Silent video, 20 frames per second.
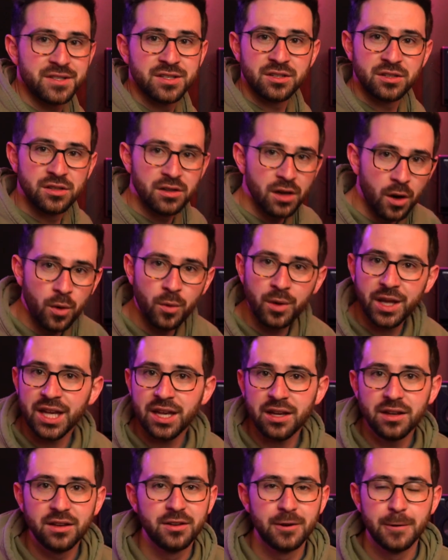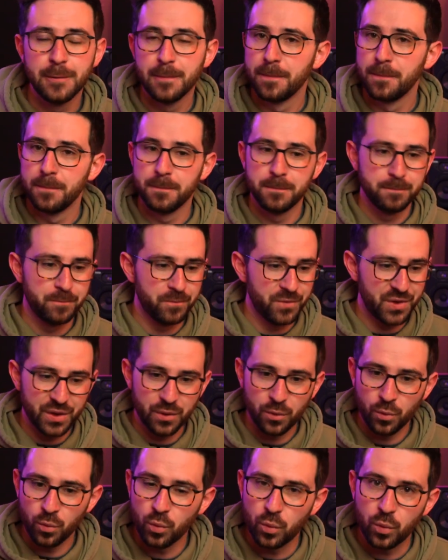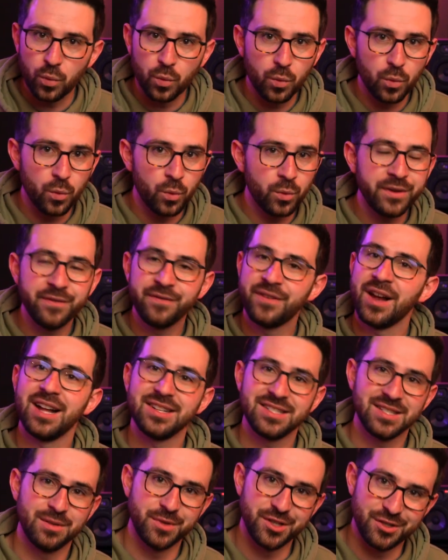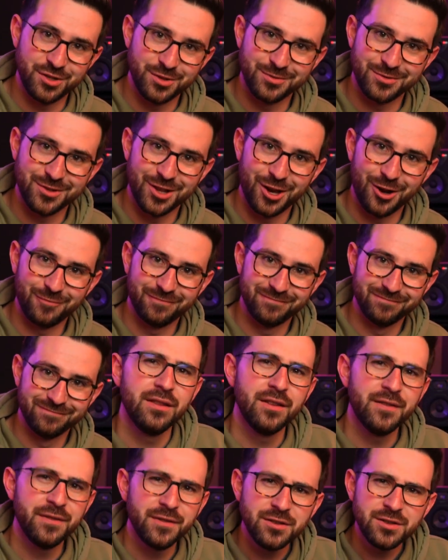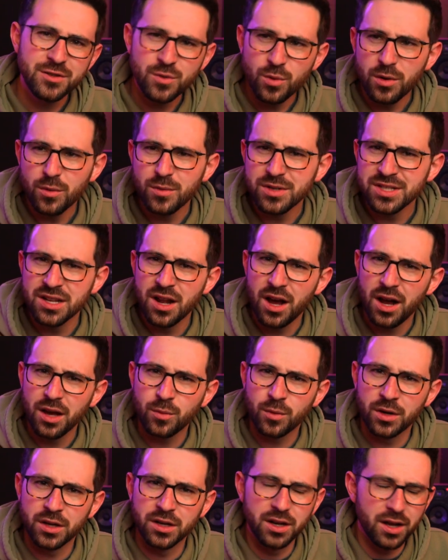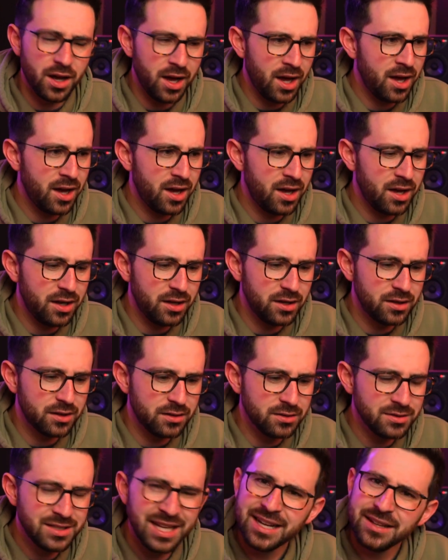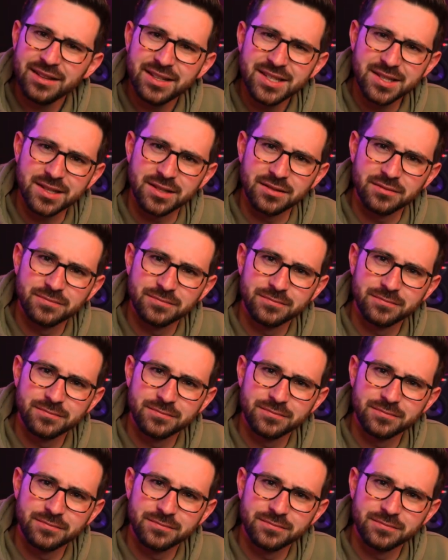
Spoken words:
is going. We've got some issues though. The first one was an odd one. Take a listen.